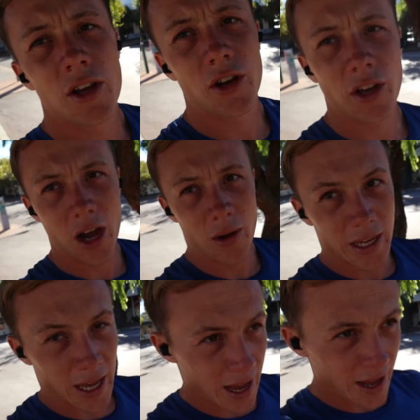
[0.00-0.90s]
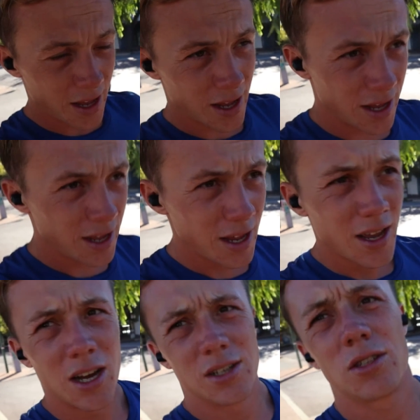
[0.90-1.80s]
Gonna go and get
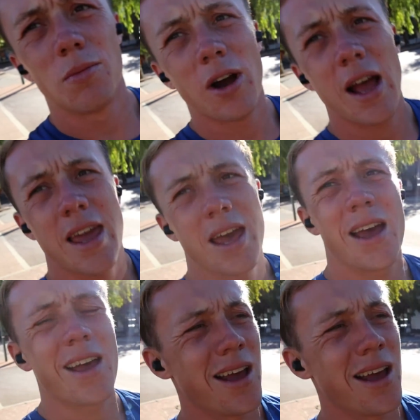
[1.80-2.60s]
a Subway.